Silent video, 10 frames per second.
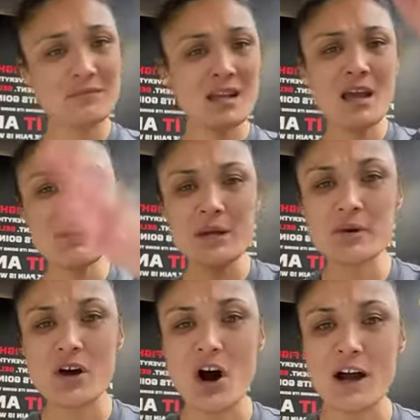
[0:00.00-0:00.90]
hit me
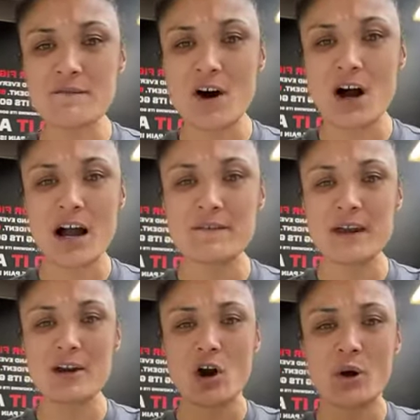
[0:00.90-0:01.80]
with a high five
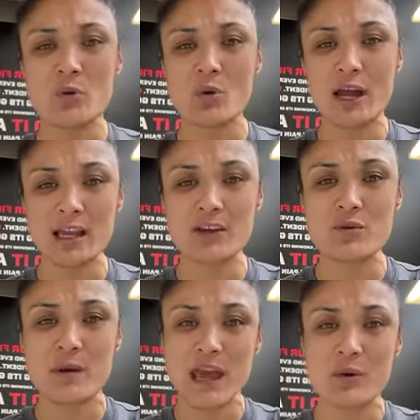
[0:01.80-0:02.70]
and I will hit
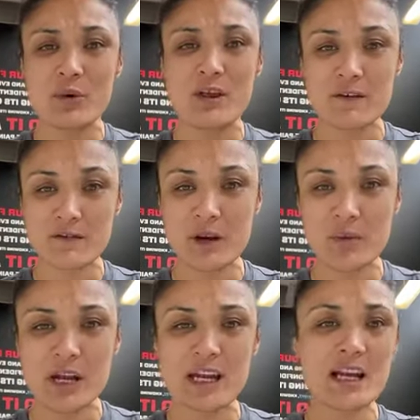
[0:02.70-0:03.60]
you back with a free
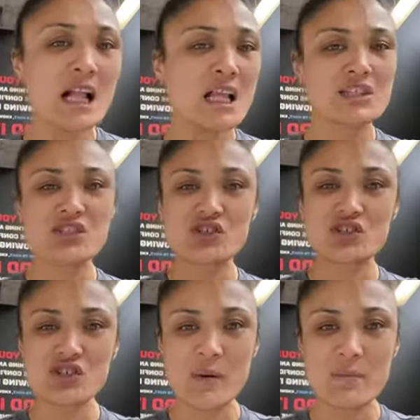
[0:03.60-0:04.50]
week.
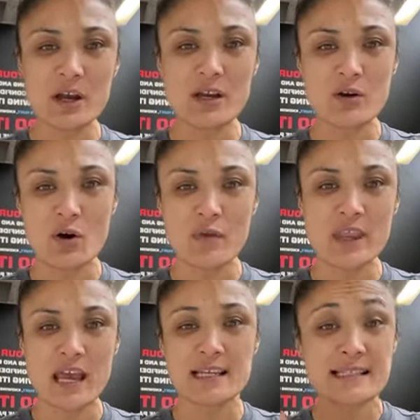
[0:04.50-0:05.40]
Just jump in on
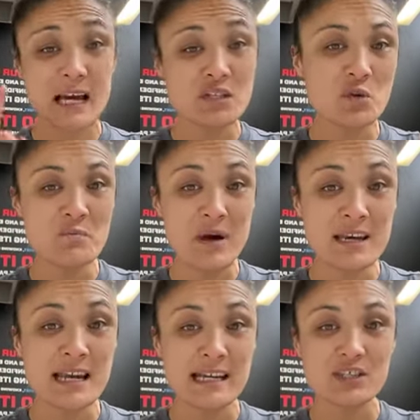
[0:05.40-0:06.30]
that. It starts on
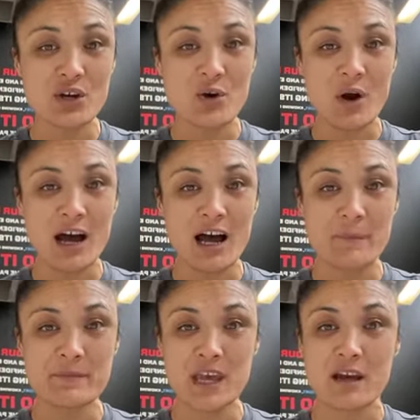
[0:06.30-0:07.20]
Monday, so
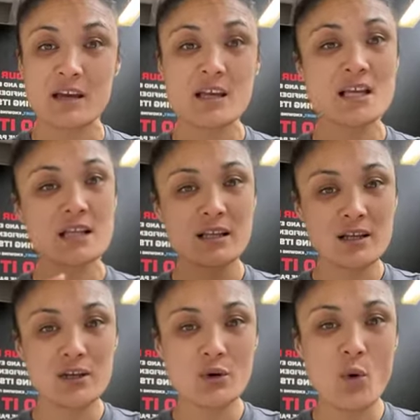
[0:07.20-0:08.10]
yeah,
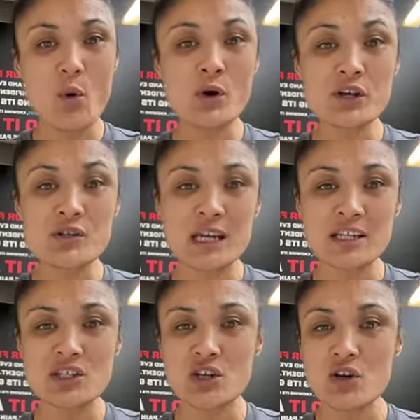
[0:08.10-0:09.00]
all you
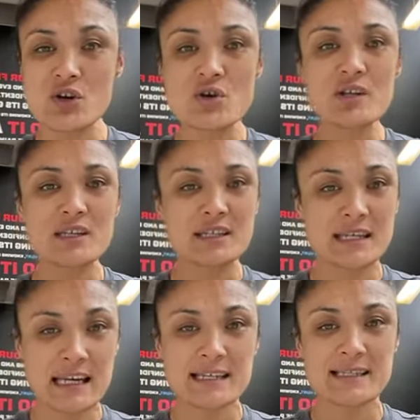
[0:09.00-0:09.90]
need to do to
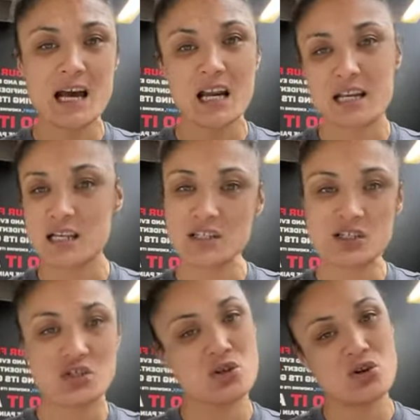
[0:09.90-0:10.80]
get started is
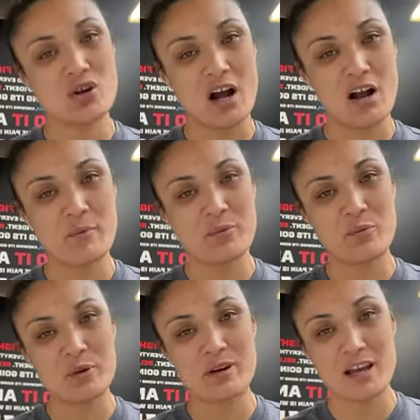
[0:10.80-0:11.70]
to turn up.
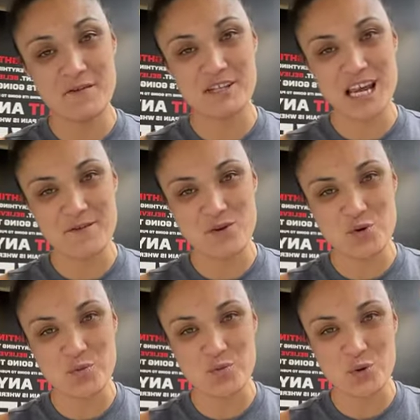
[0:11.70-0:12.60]
We would love to have you
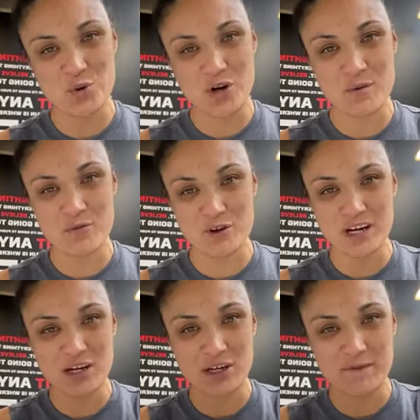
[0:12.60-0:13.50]
on board. I'm
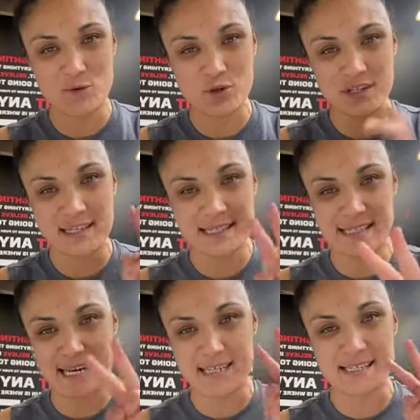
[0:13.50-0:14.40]
really looking forward to the
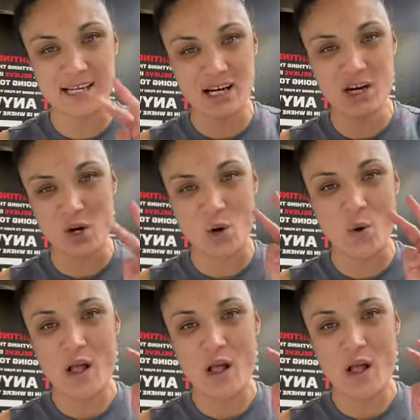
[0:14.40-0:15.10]
second cycle.